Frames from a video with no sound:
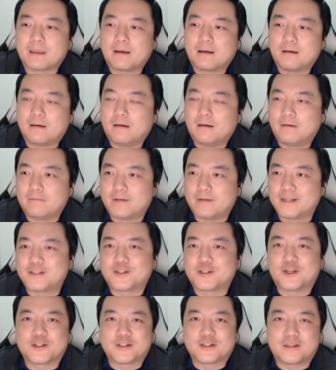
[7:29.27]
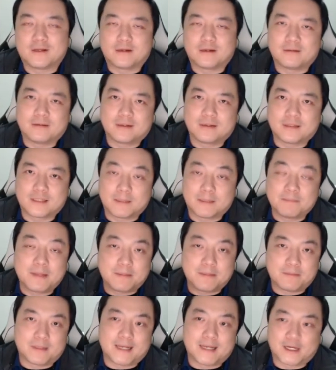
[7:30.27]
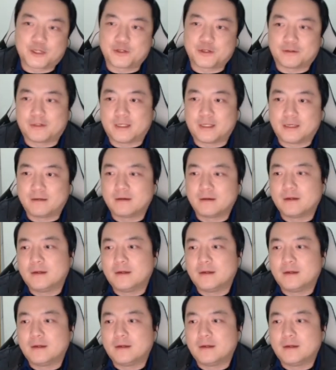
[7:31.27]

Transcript: researched that some people actually,